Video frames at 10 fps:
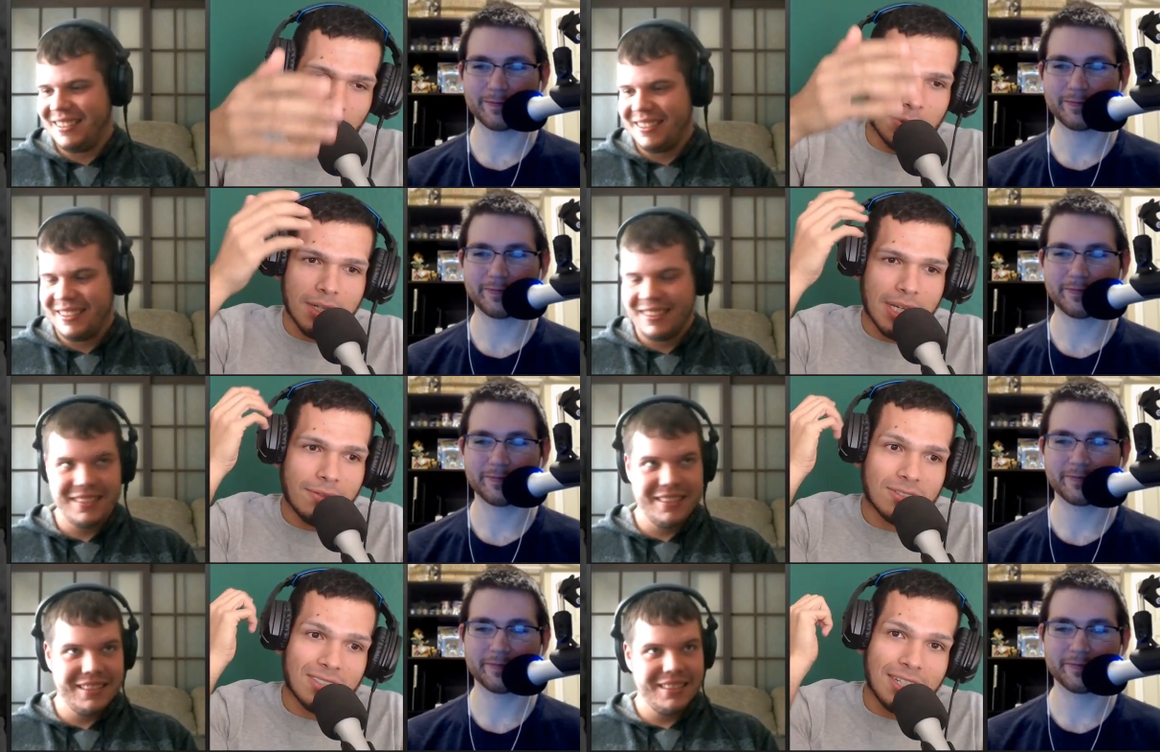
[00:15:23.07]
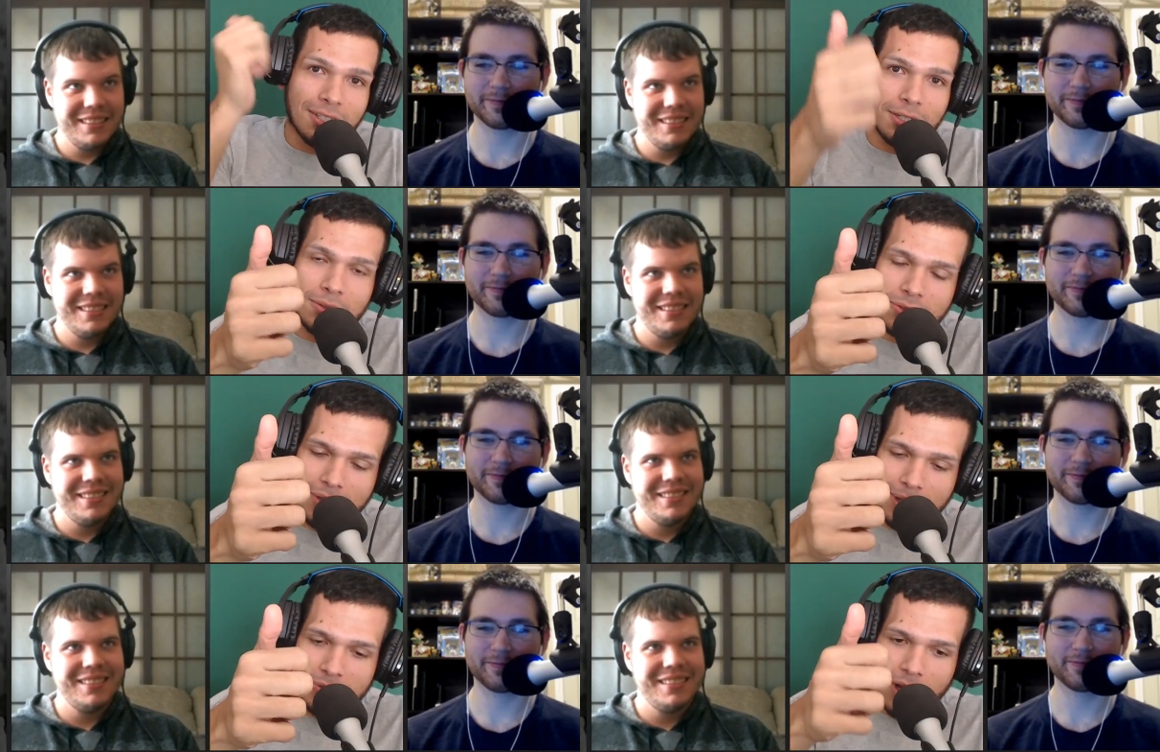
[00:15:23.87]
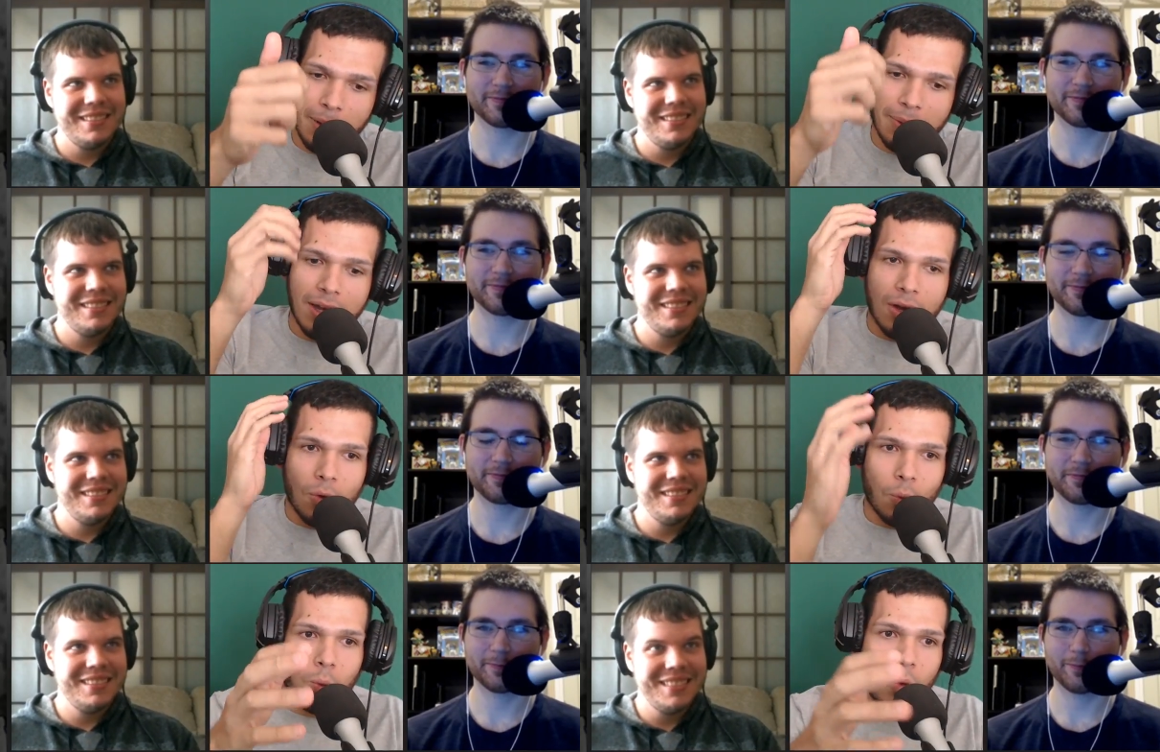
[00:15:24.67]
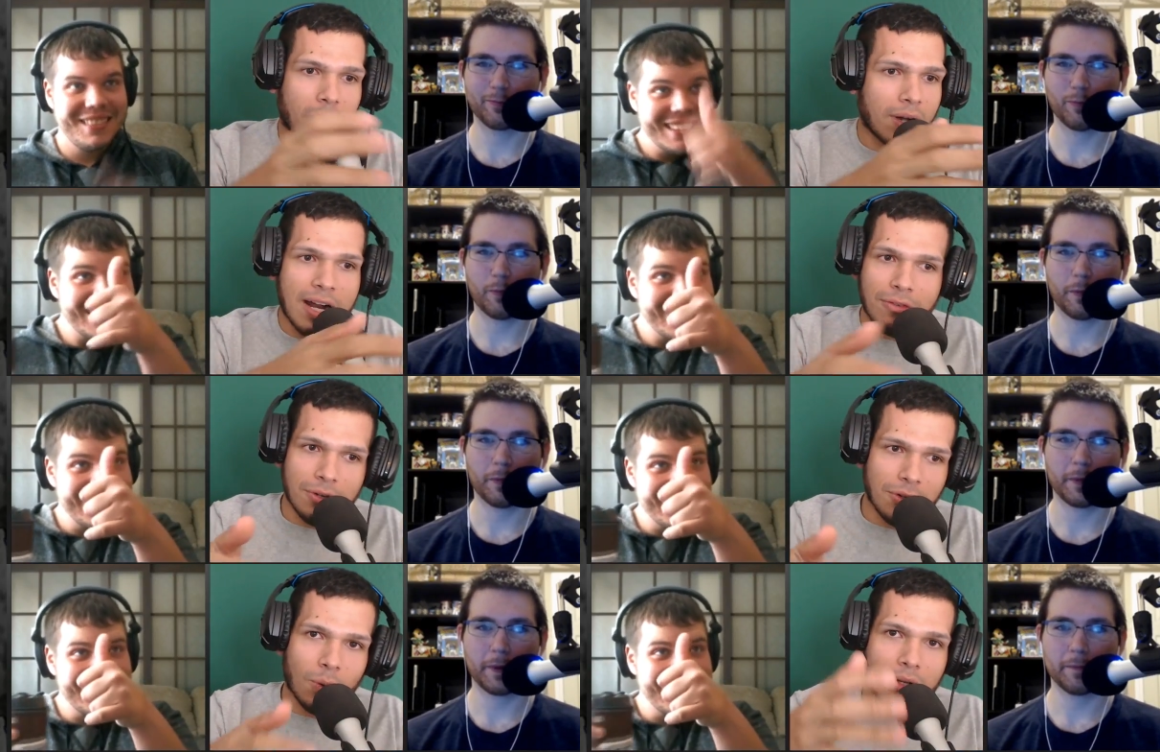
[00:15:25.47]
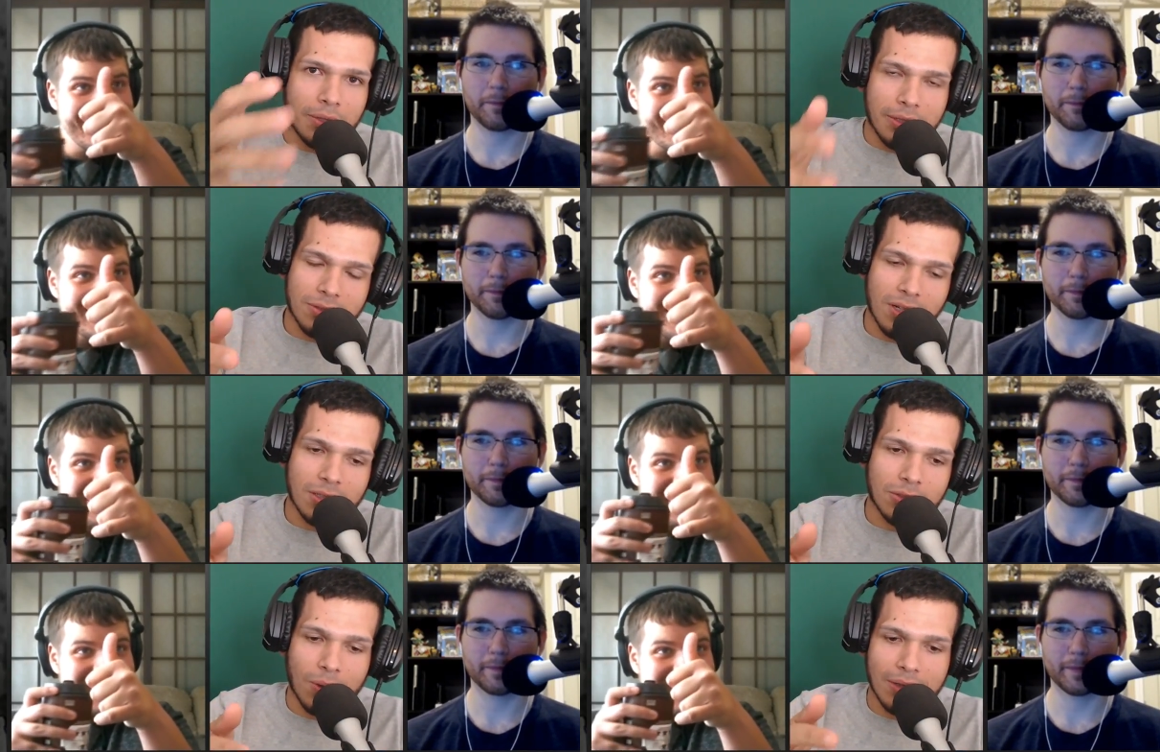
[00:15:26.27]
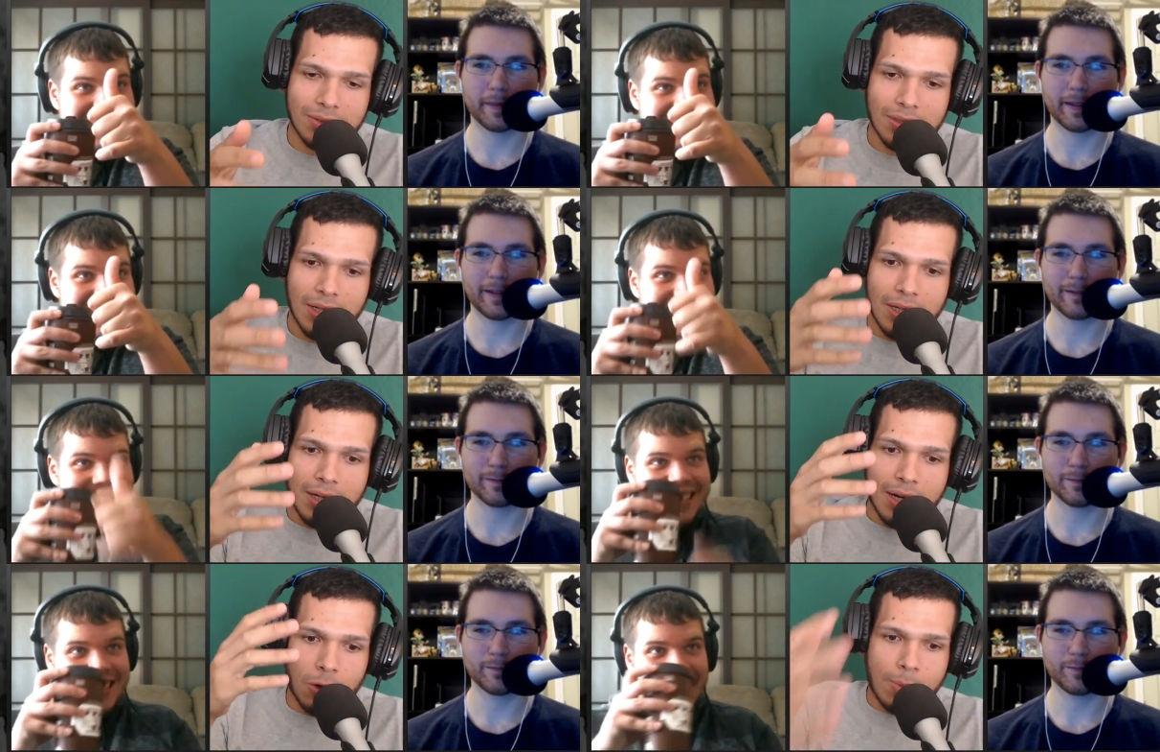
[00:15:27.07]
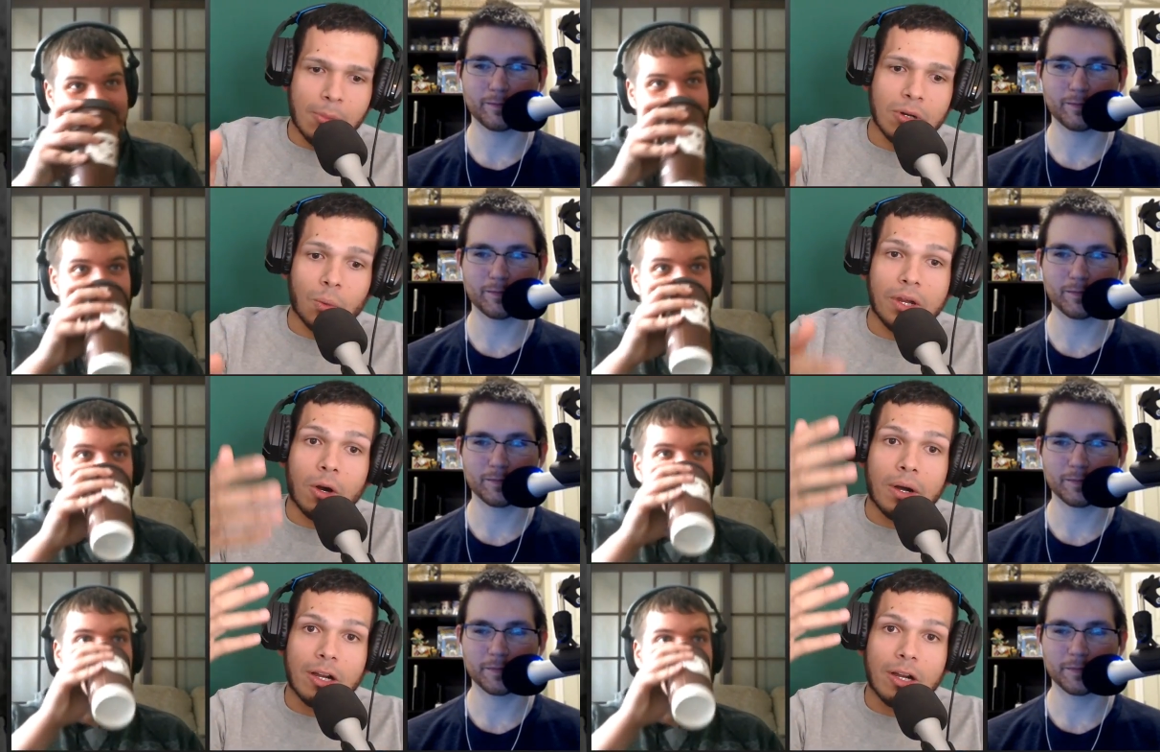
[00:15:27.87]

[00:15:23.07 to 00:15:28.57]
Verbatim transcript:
Speaker 1: You can give us a huge thumbs up wherever you are listening to us. Uh, remember that we are a